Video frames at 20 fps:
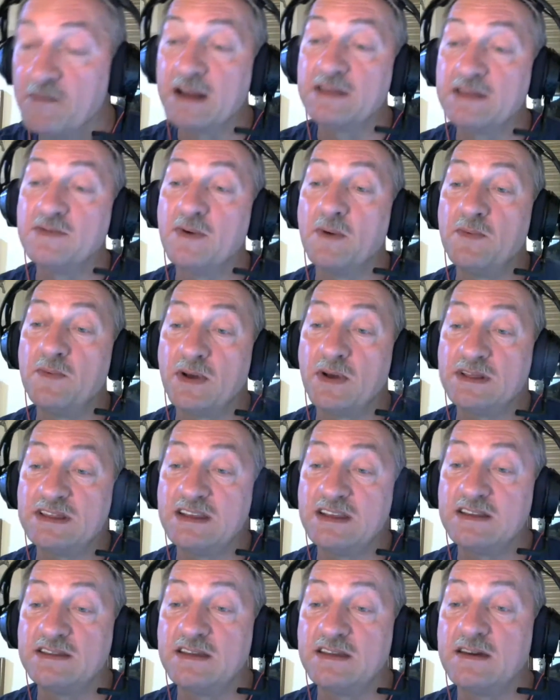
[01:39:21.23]
but what
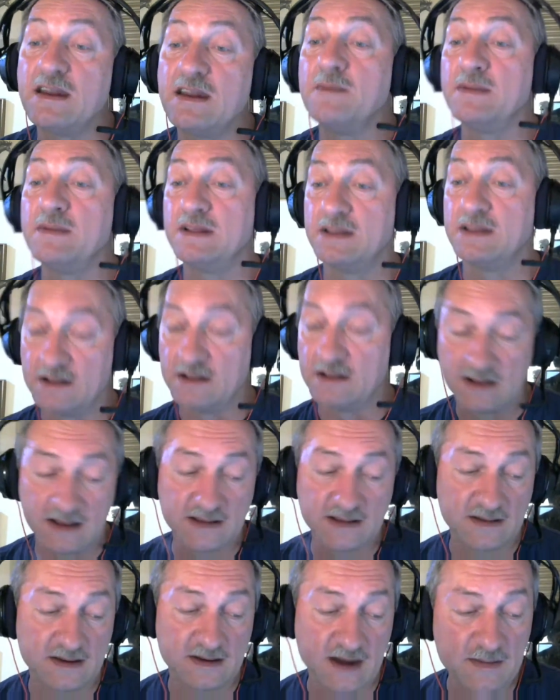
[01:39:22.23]
is the remedy?
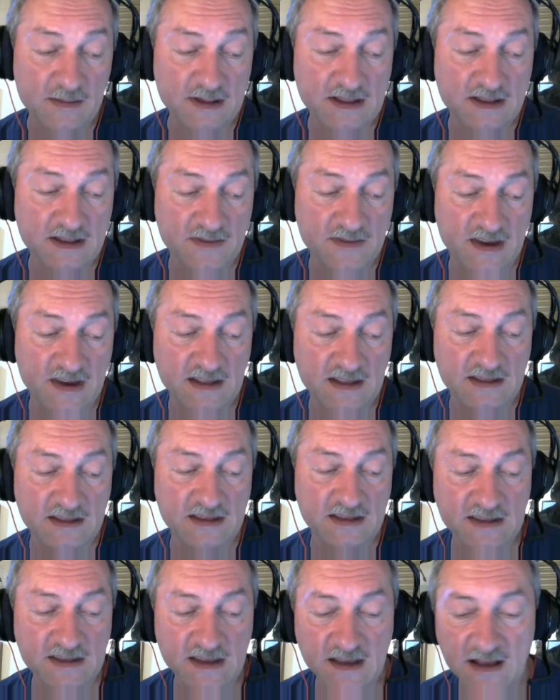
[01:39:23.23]
Listen, remedy is very
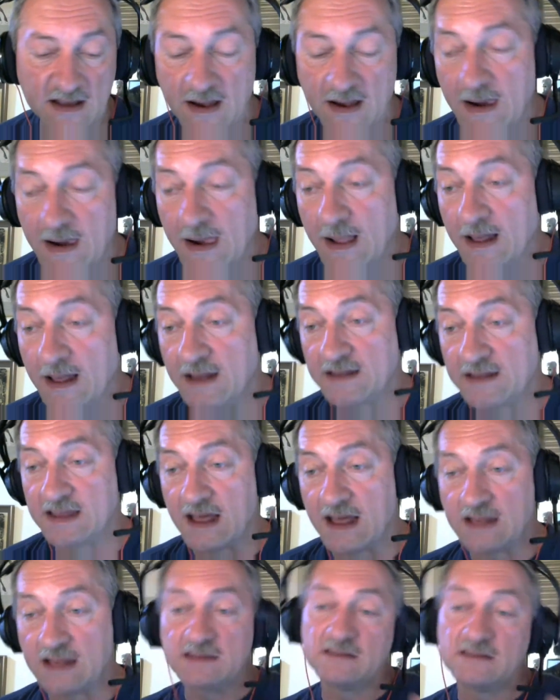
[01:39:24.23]
interesting.
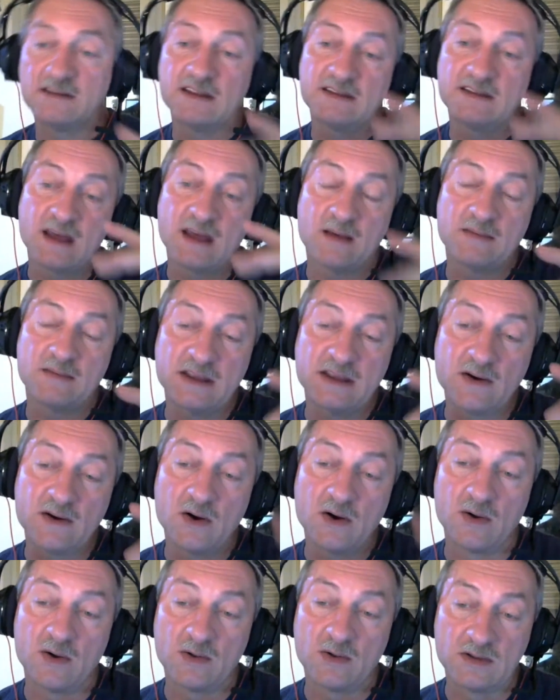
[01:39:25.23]
Saturn is something
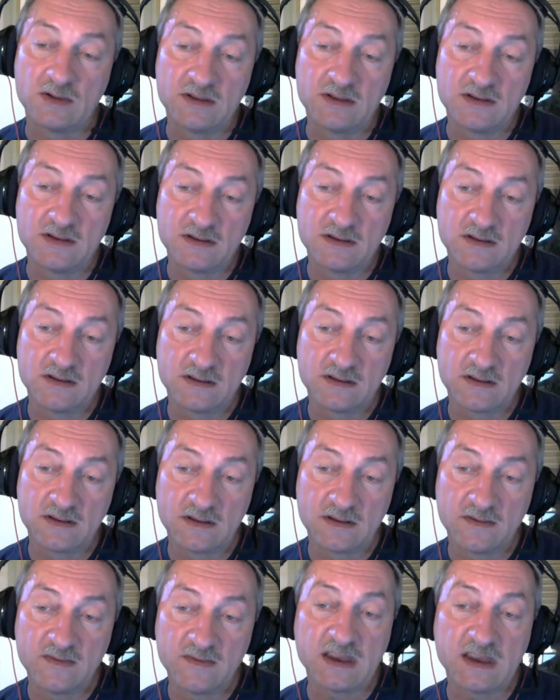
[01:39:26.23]
old.
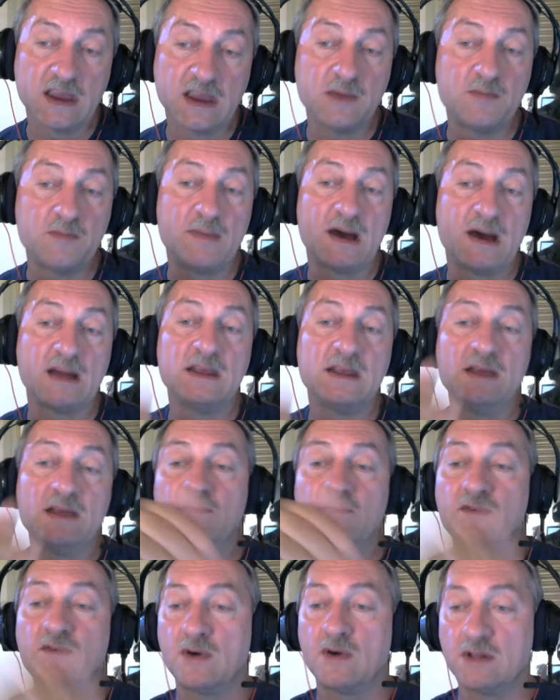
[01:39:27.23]
We keep money
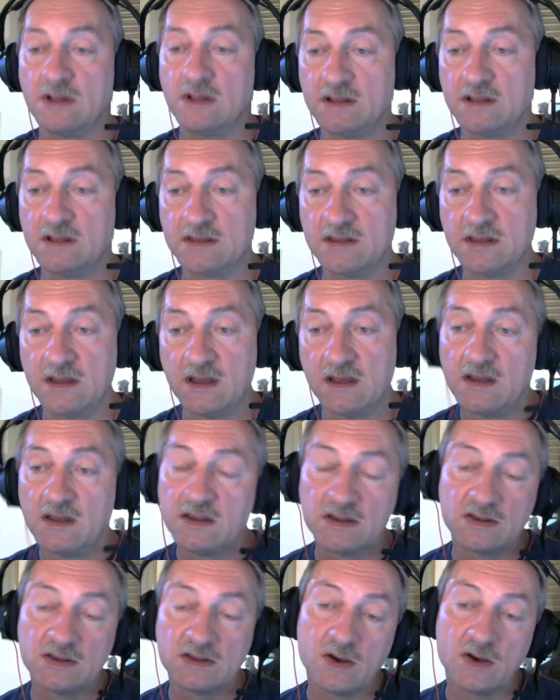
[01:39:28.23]
in wallet.
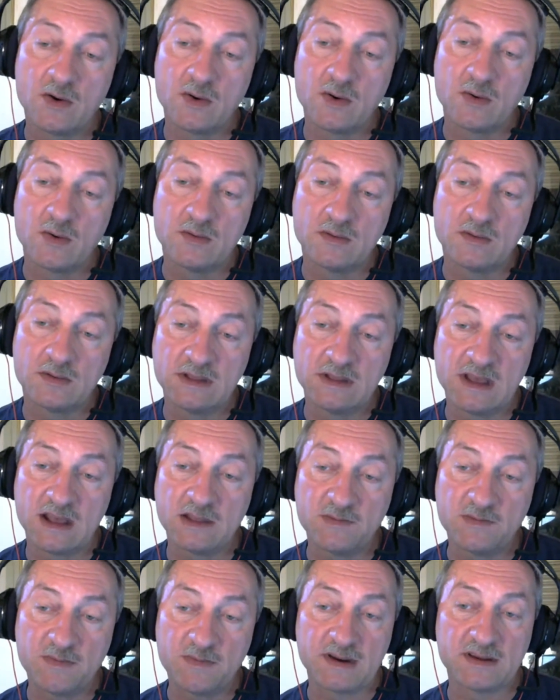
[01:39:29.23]
So
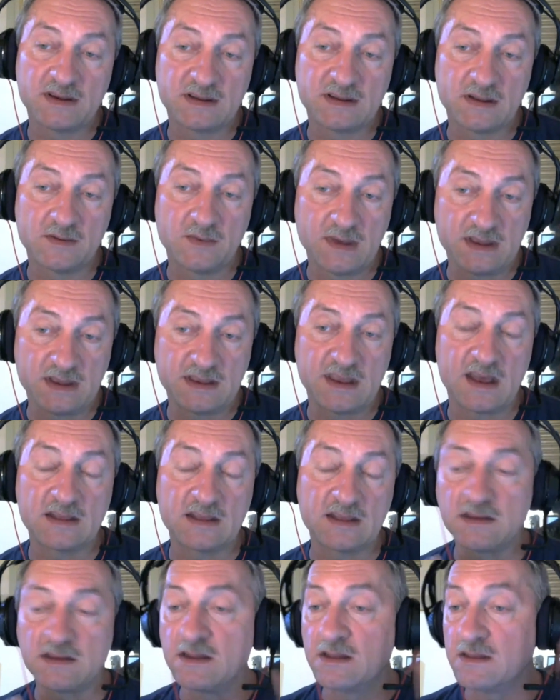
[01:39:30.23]
that person with
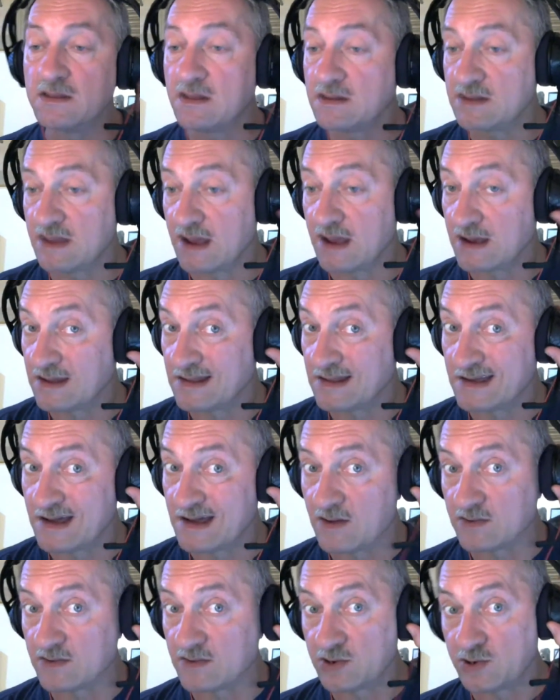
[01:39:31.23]
Saturn in the second
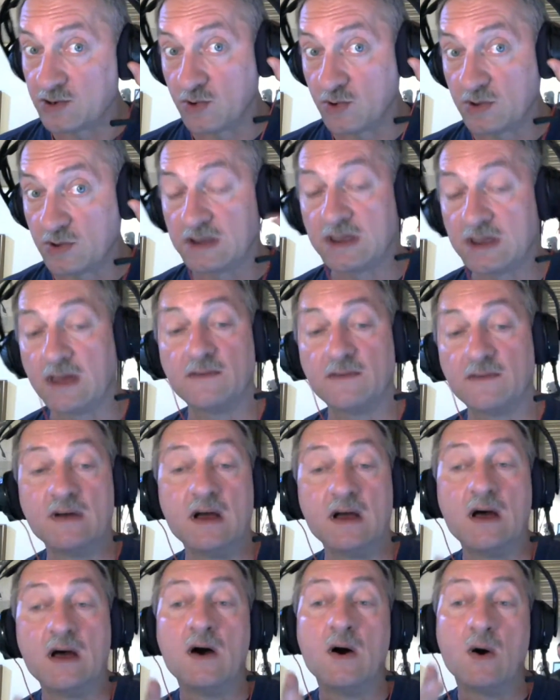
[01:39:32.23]
house should have
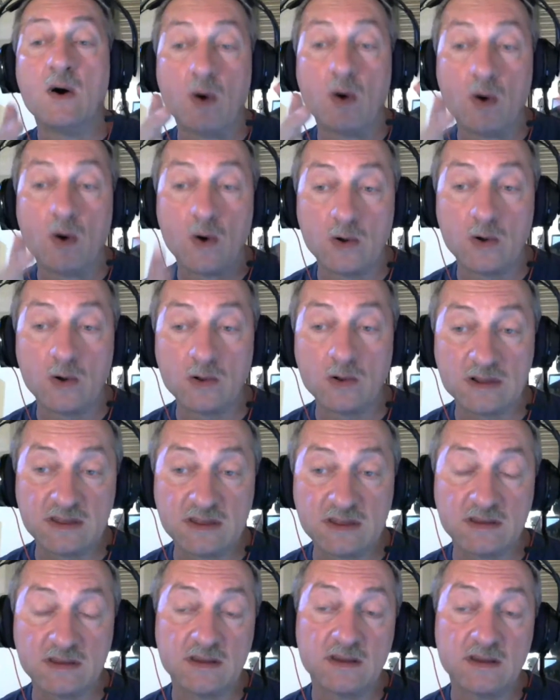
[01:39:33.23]
old
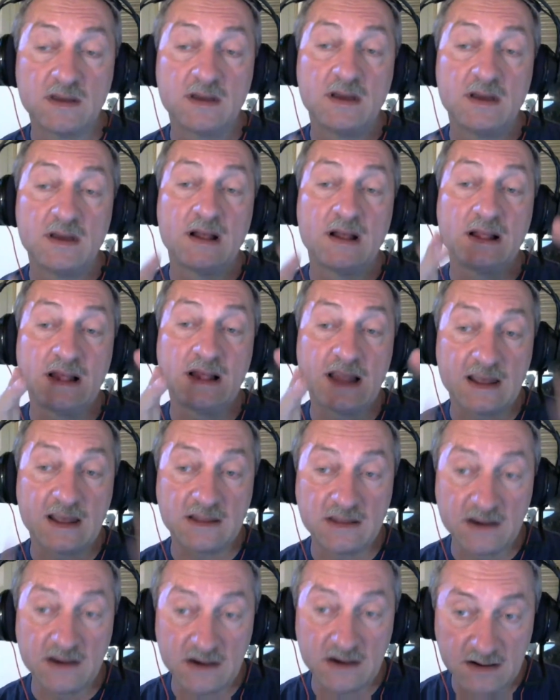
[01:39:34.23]

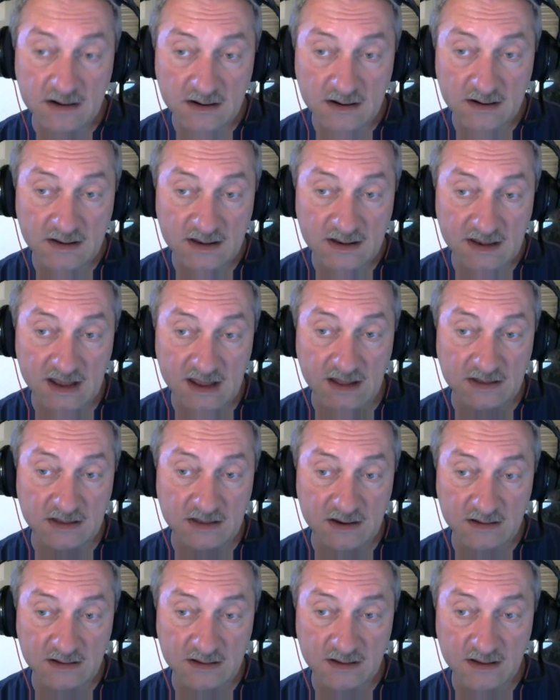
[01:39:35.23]
leather
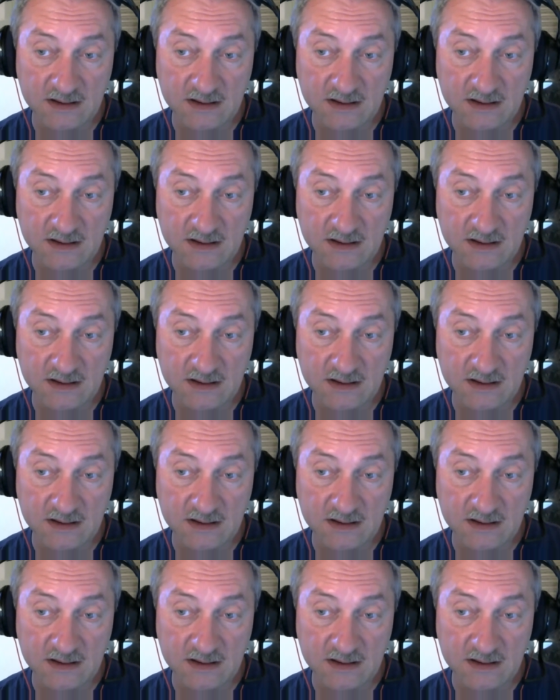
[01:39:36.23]
Saturn,